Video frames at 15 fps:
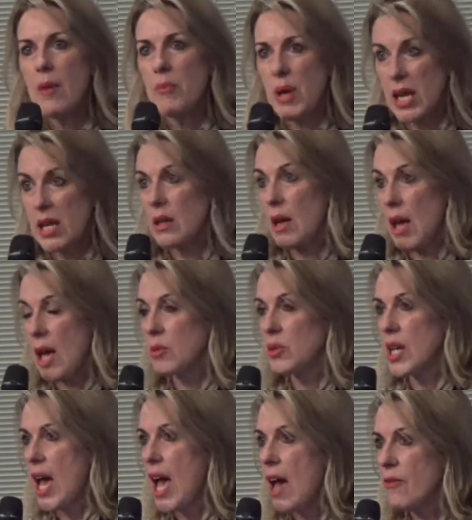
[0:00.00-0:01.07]
being able
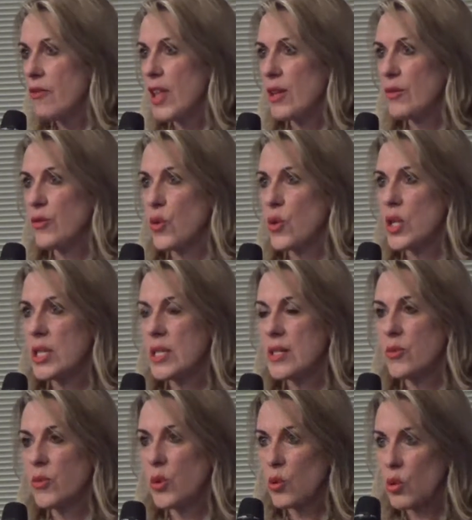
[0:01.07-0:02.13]
to have that voice
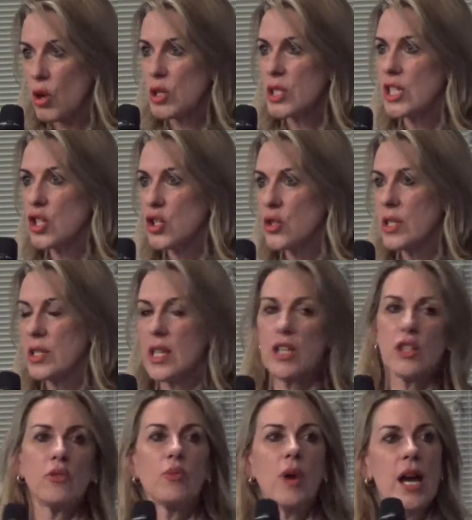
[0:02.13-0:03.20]
for all those issues that
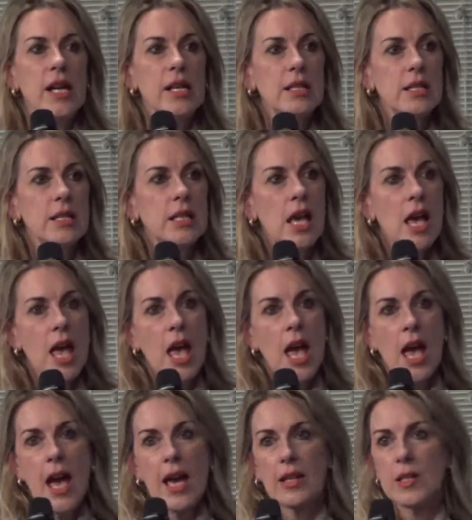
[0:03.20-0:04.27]
you raise.
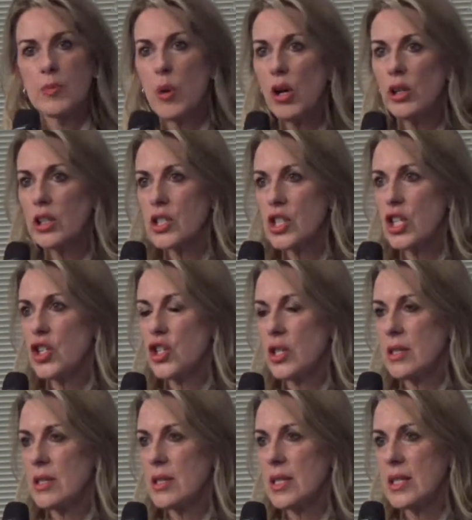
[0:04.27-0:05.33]
And as
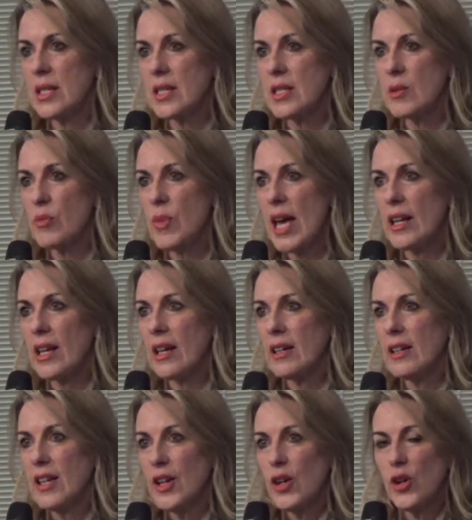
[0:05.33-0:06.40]
politicians, it doesn't matter
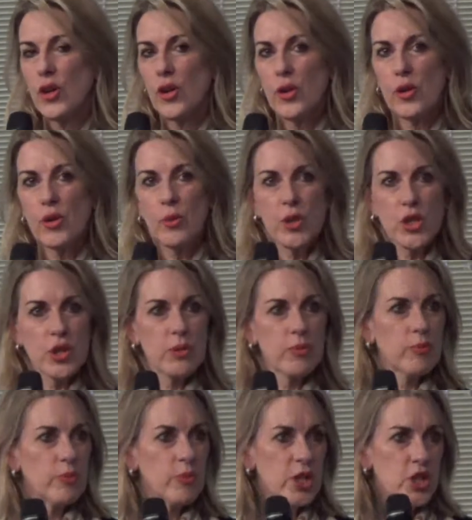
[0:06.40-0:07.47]
which
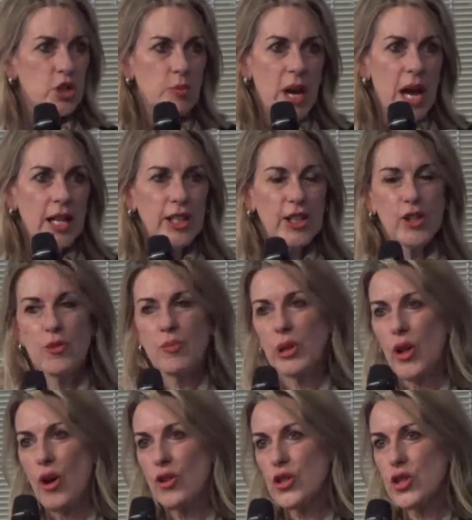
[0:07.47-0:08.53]
party you
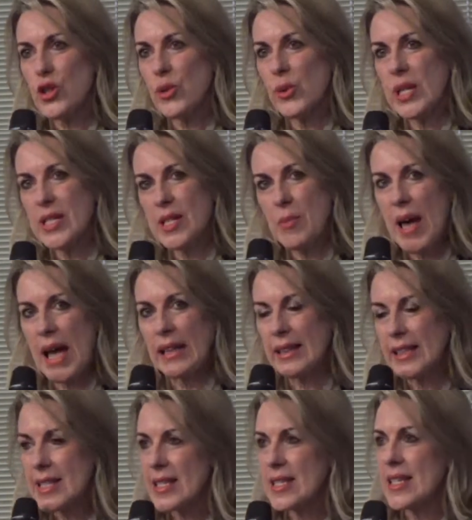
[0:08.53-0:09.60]
belong to, it's about
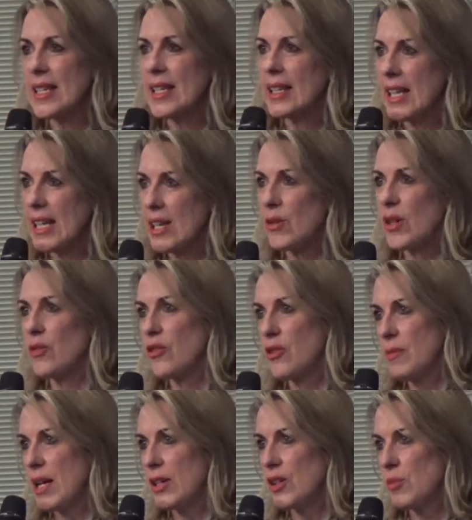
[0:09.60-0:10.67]
listening and hearing
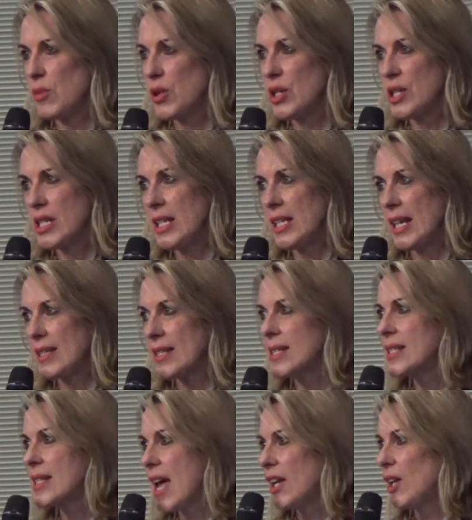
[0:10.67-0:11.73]
from our community and
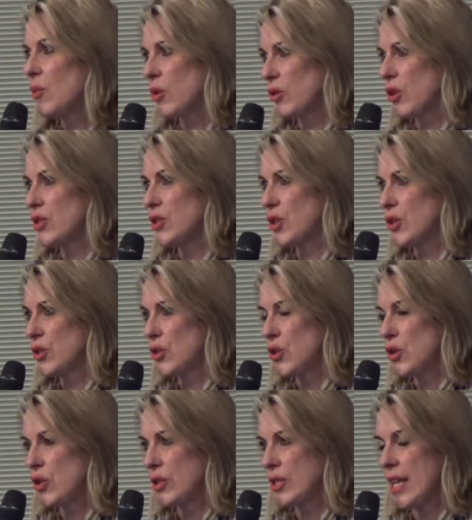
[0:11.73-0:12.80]
understanding what those
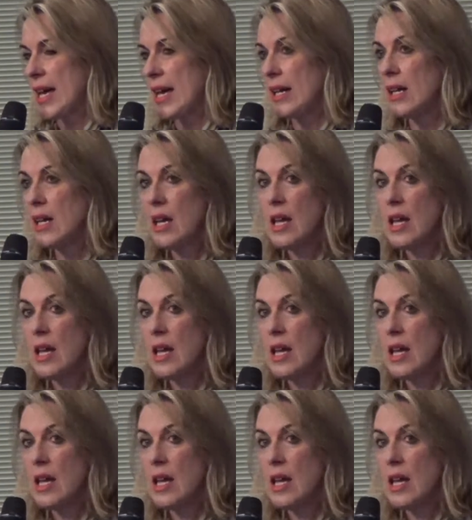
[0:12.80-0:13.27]
concerns are.